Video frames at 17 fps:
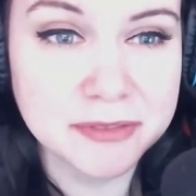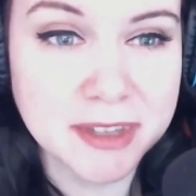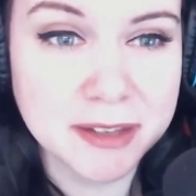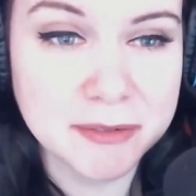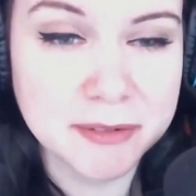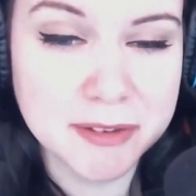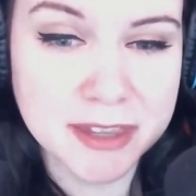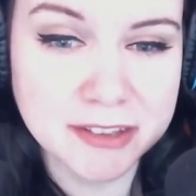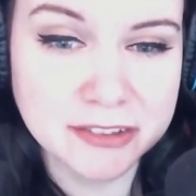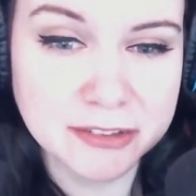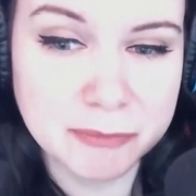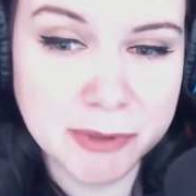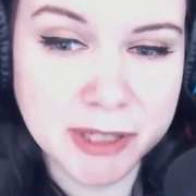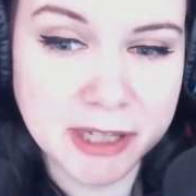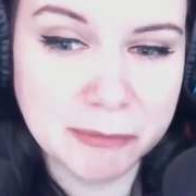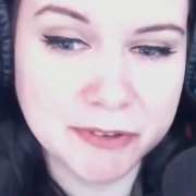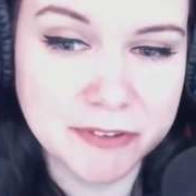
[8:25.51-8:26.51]
they, they should
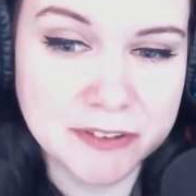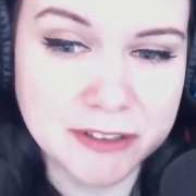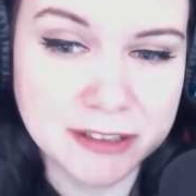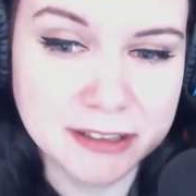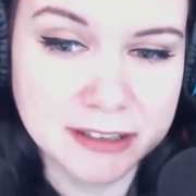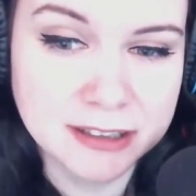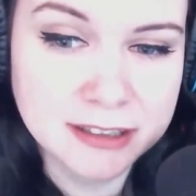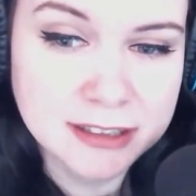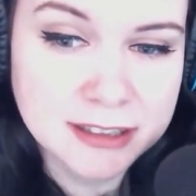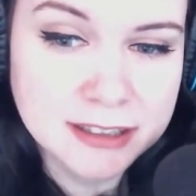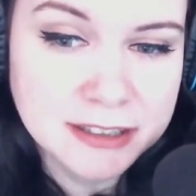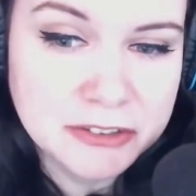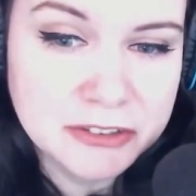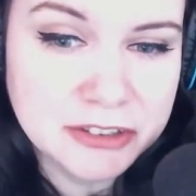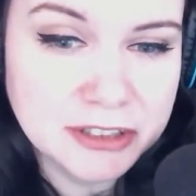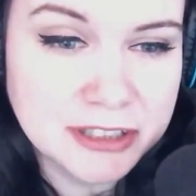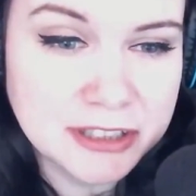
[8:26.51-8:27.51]
be able to
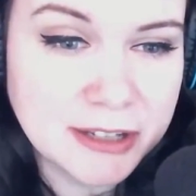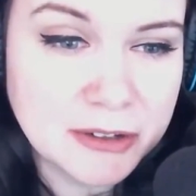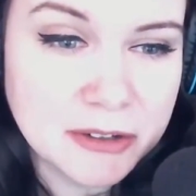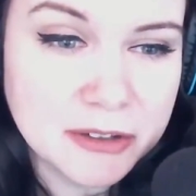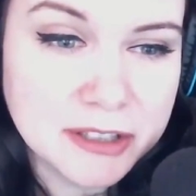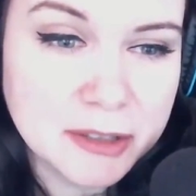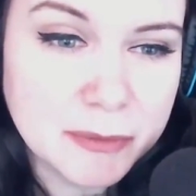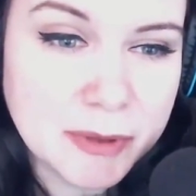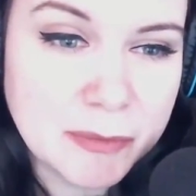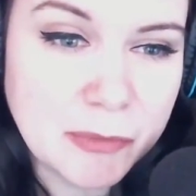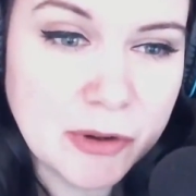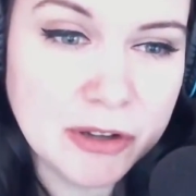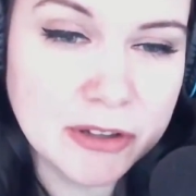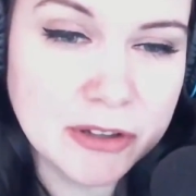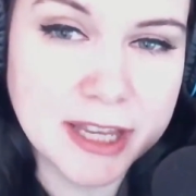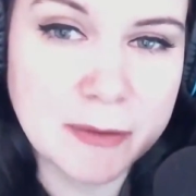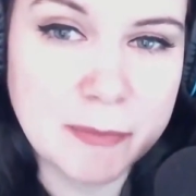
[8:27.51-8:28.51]
chill out a little bit
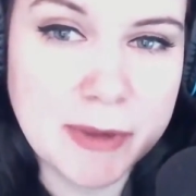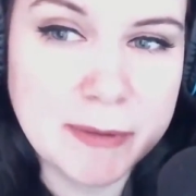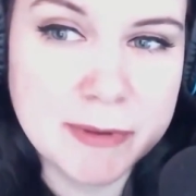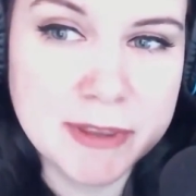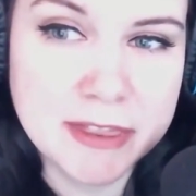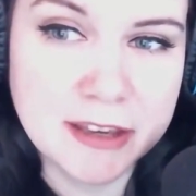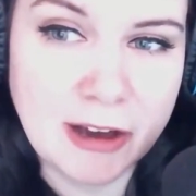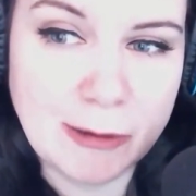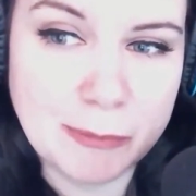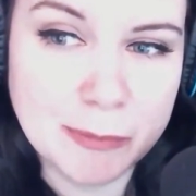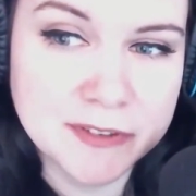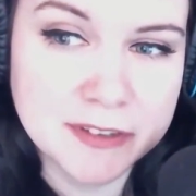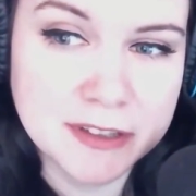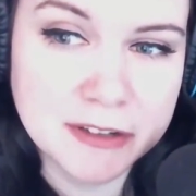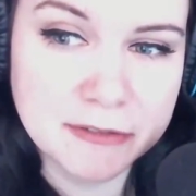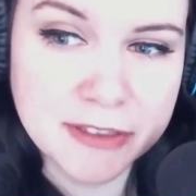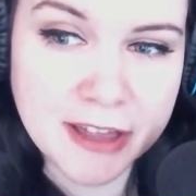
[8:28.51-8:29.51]
more like maybe the
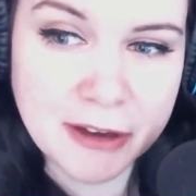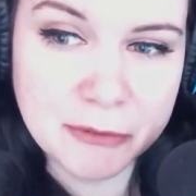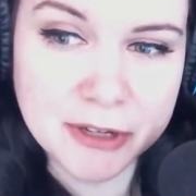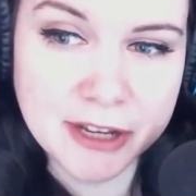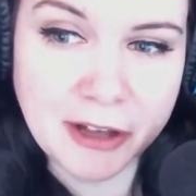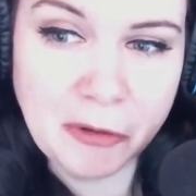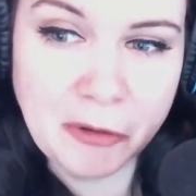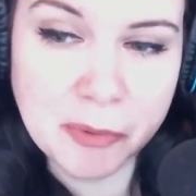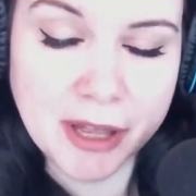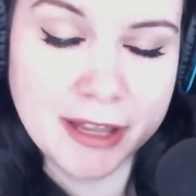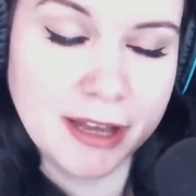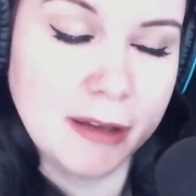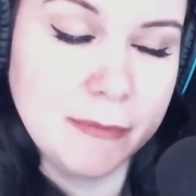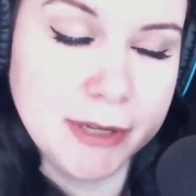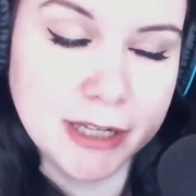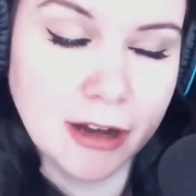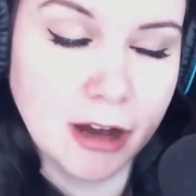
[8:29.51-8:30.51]
opposite of that would help i,
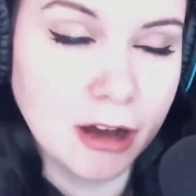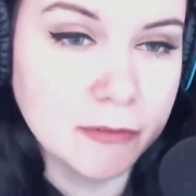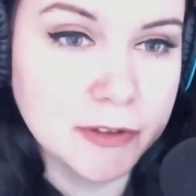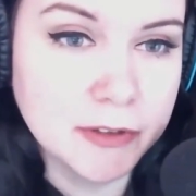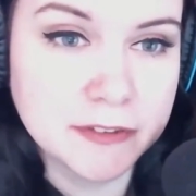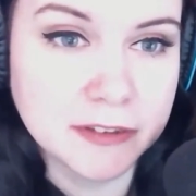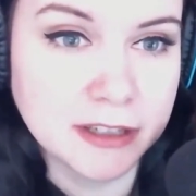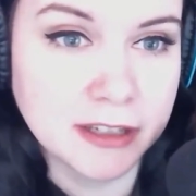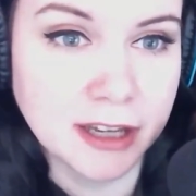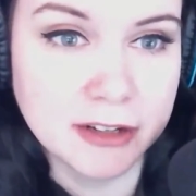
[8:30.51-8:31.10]
I mean obviously